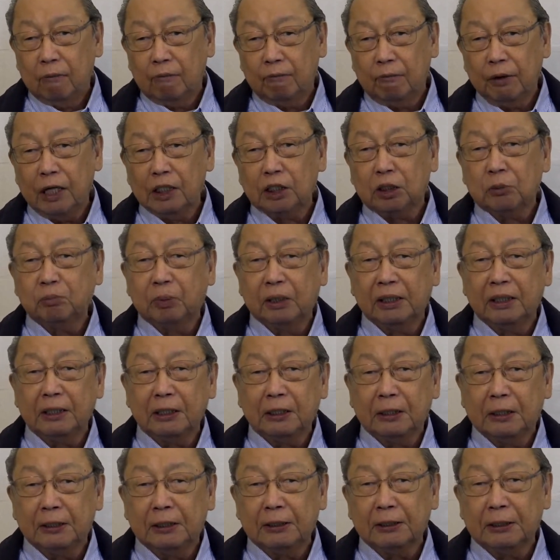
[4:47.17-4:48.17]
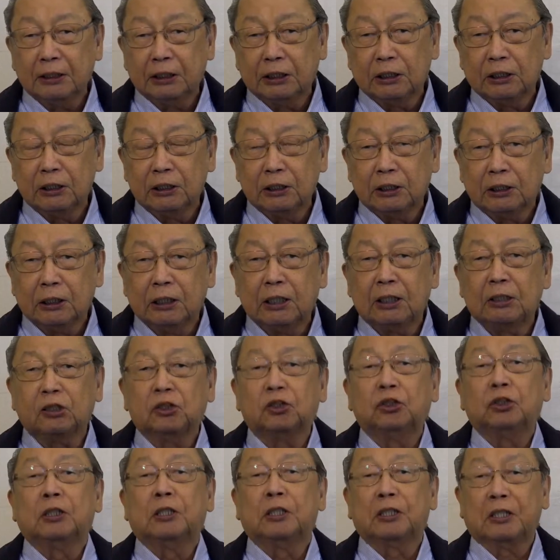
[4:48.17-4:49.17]
faced by the Kurdish and
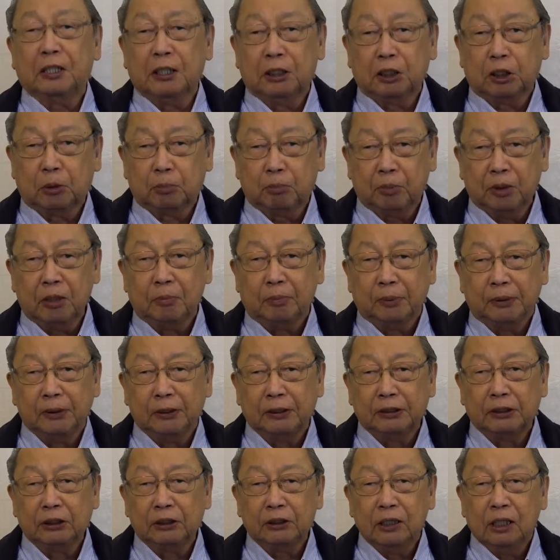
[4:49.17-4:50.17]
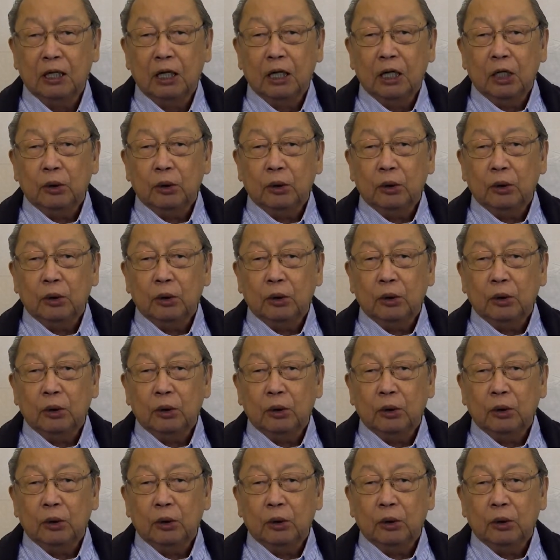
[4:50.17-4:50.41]
Kur Turkish peoples,